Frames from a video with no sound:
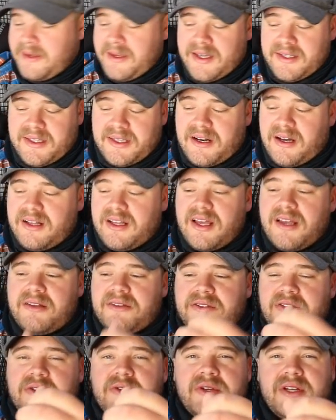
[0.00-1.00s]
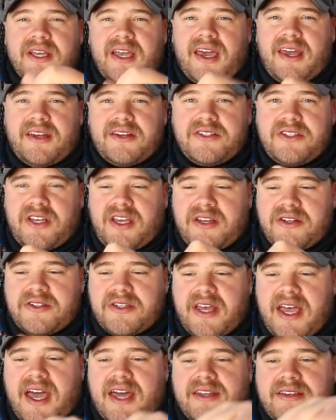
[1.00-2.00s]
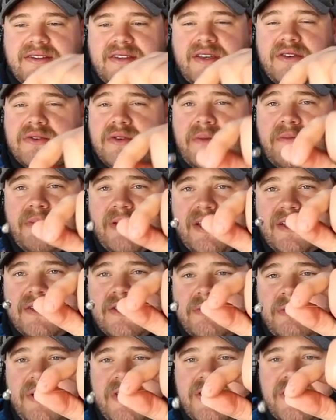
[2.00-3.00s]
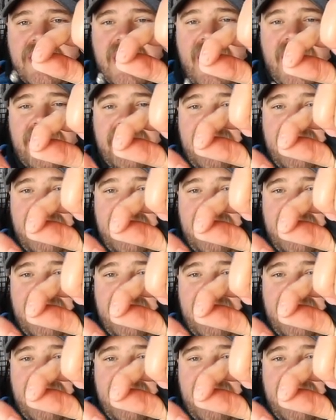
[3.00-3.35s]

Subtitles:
And then all I'll do to kind of change that is I use a big split shot.